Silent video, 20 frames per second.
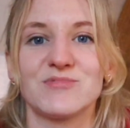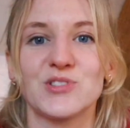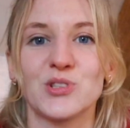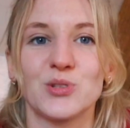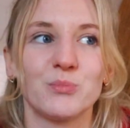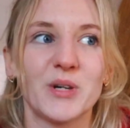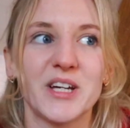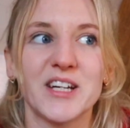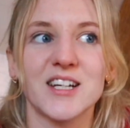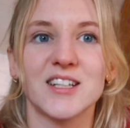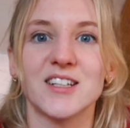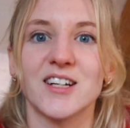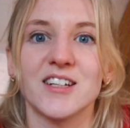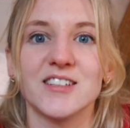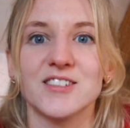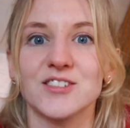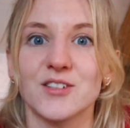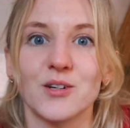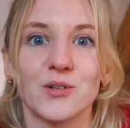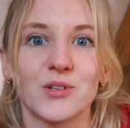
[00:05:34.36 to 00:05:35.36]
to make a
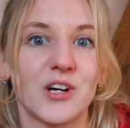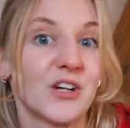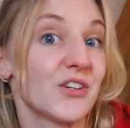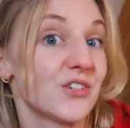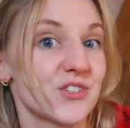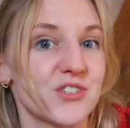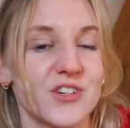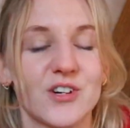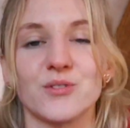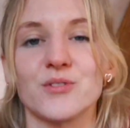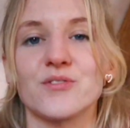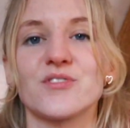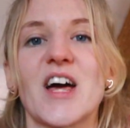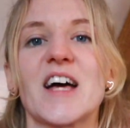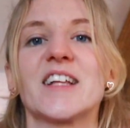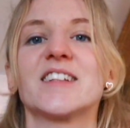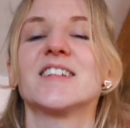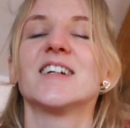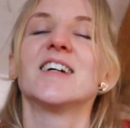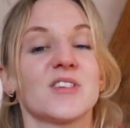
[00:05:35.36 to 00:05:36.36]
nice collage out of
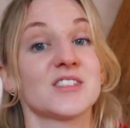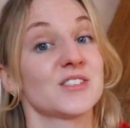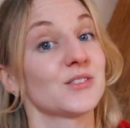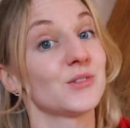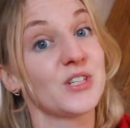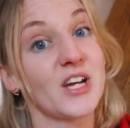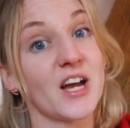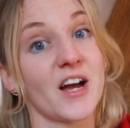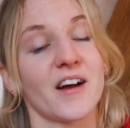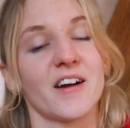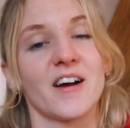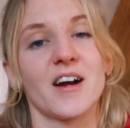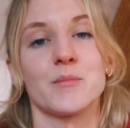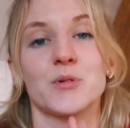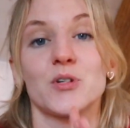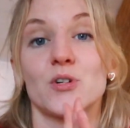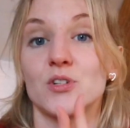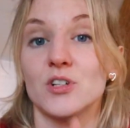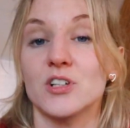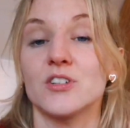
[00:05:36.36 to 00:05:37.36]
that. So yeah,
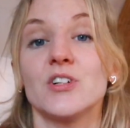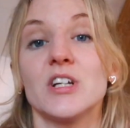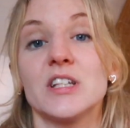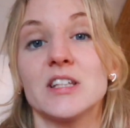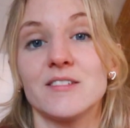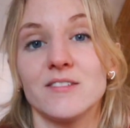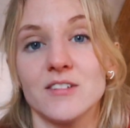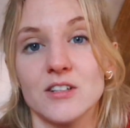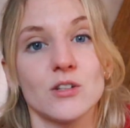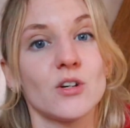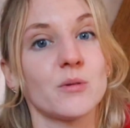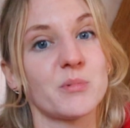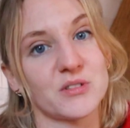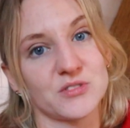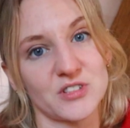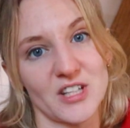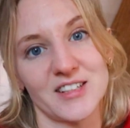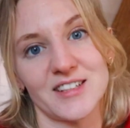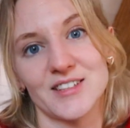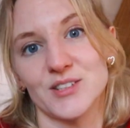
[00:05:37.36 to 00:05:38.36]
I'm gonna create a video
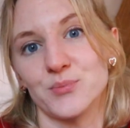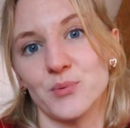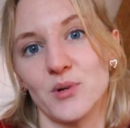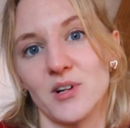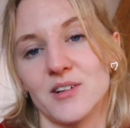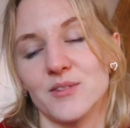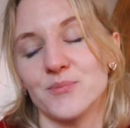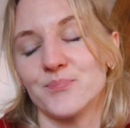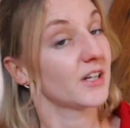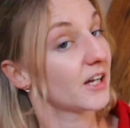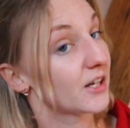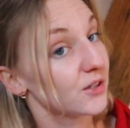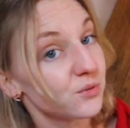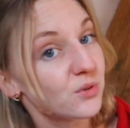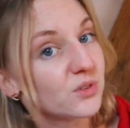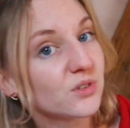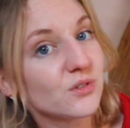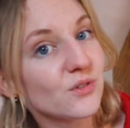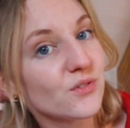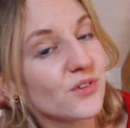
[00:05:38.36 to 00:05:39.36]
about that as well. And
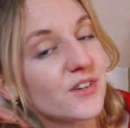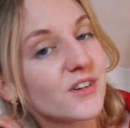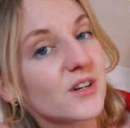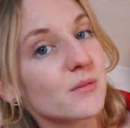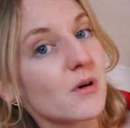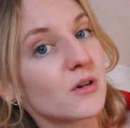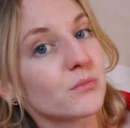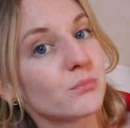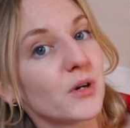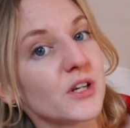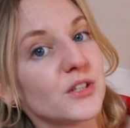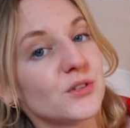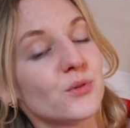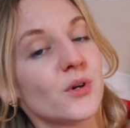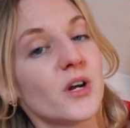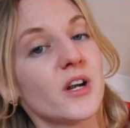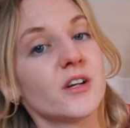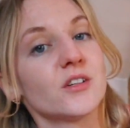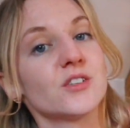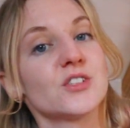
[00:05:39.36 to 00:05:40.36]
what do you think about my new
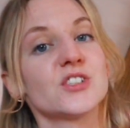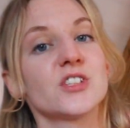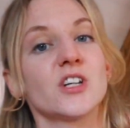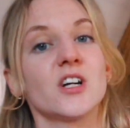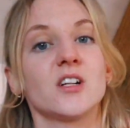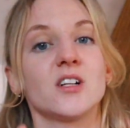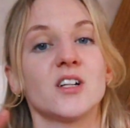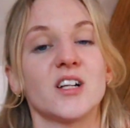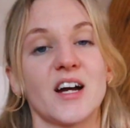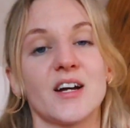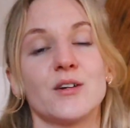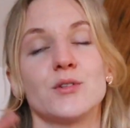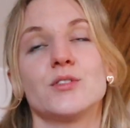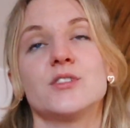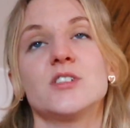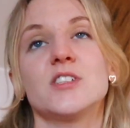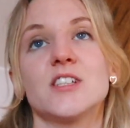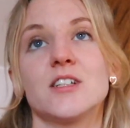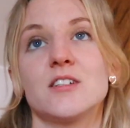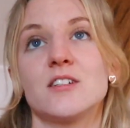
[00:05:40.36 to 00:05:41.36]
hairstyle? I
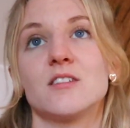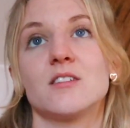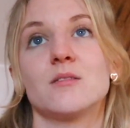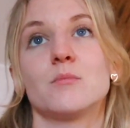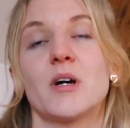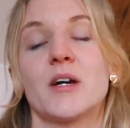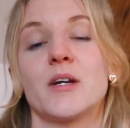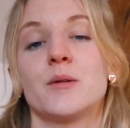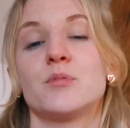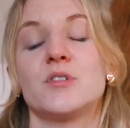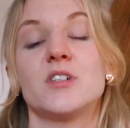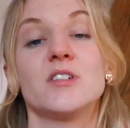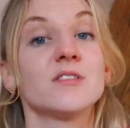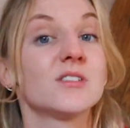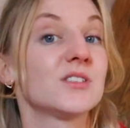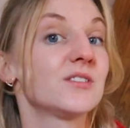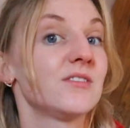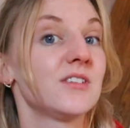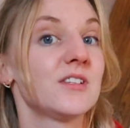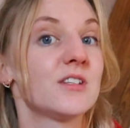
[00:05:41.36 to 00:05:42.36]
already said it in my
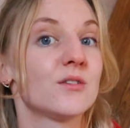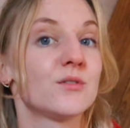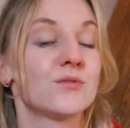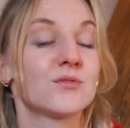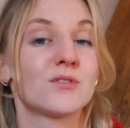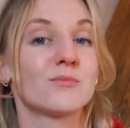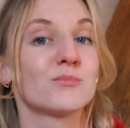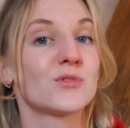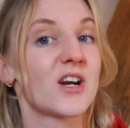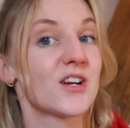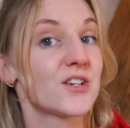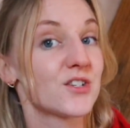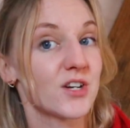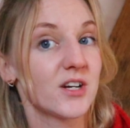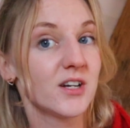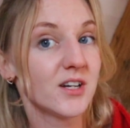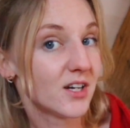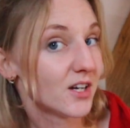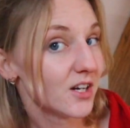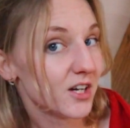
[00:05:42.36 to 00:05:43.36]
previous video from
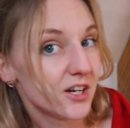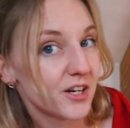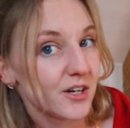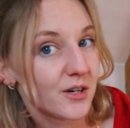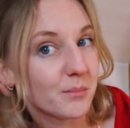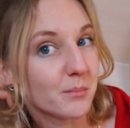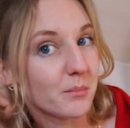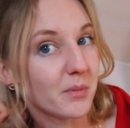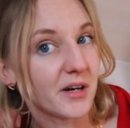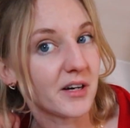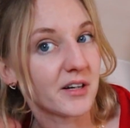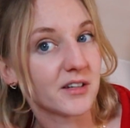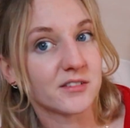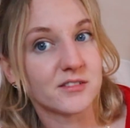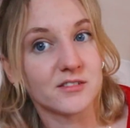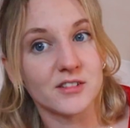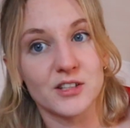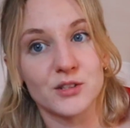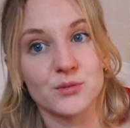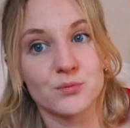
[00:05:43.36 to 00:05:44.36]
Russia,
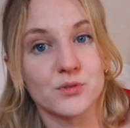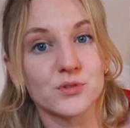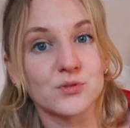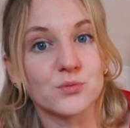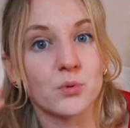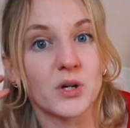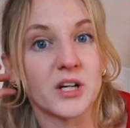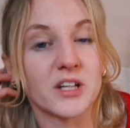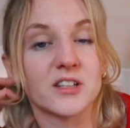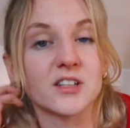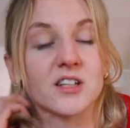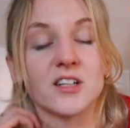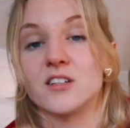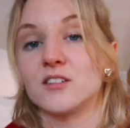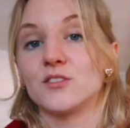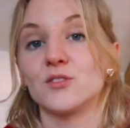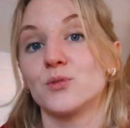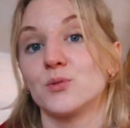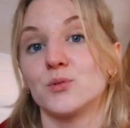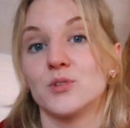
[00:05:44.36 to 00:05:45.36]
but it was wet
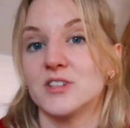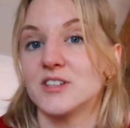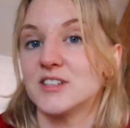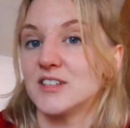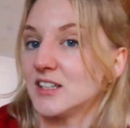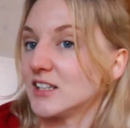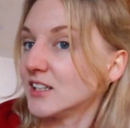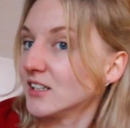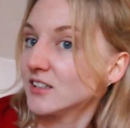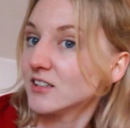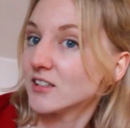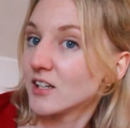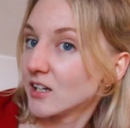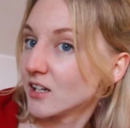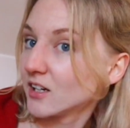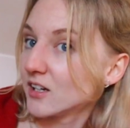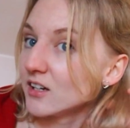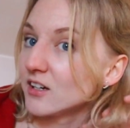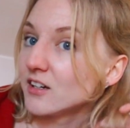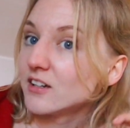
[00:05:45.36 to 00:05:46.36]
and you couldn't see it.
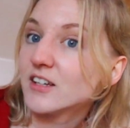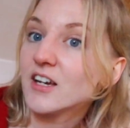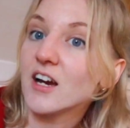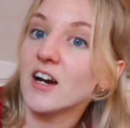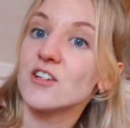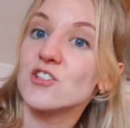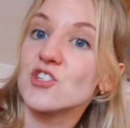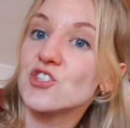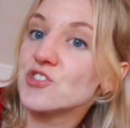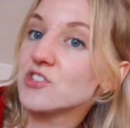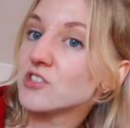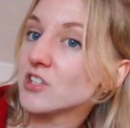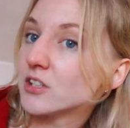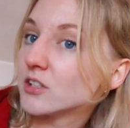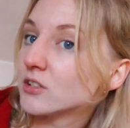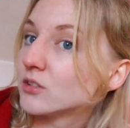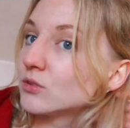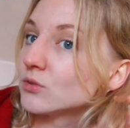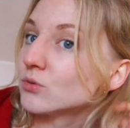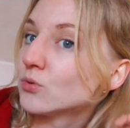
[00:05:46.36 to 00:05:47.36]
Yeah, I just
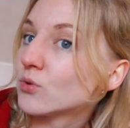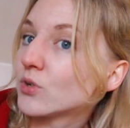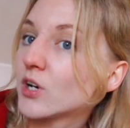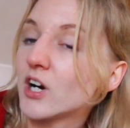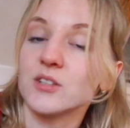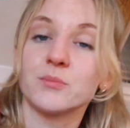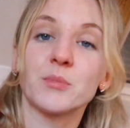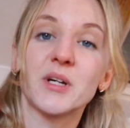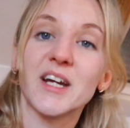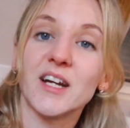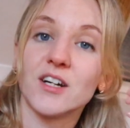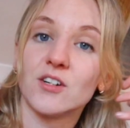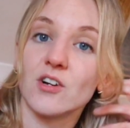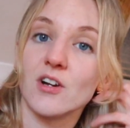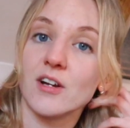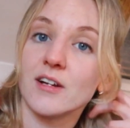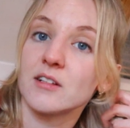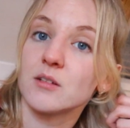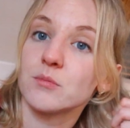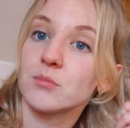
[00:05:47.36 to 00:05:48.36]
decided to cut my hair a
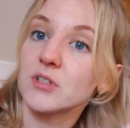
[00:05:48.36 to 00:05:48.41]
little